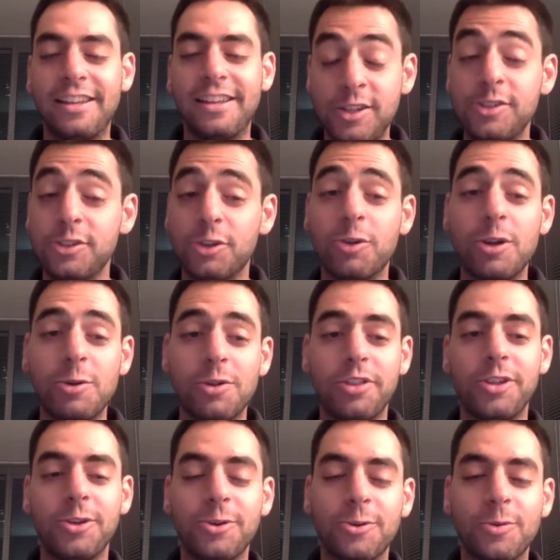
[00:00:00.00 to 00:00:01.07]
disagree with
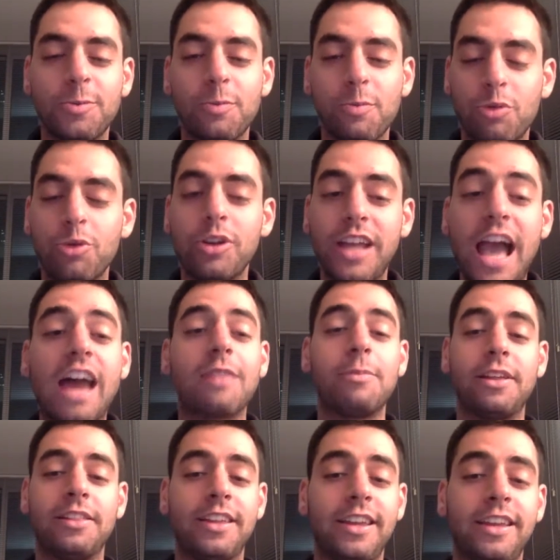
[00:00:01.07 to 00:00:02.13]
you pretty
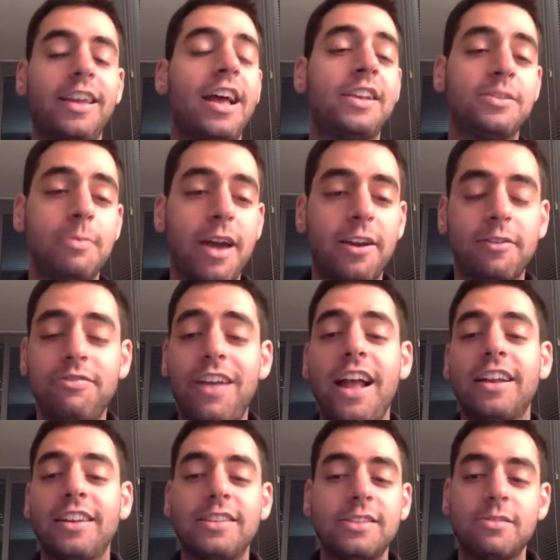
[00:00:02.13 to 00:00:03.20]
adamantly, as a matter of
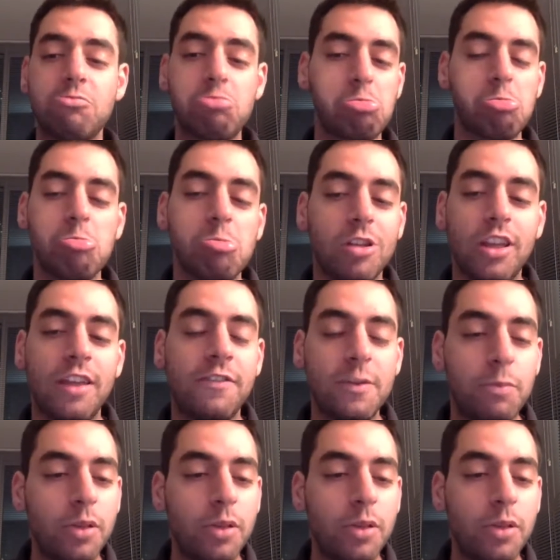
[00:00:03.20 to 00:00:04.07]
fact. If he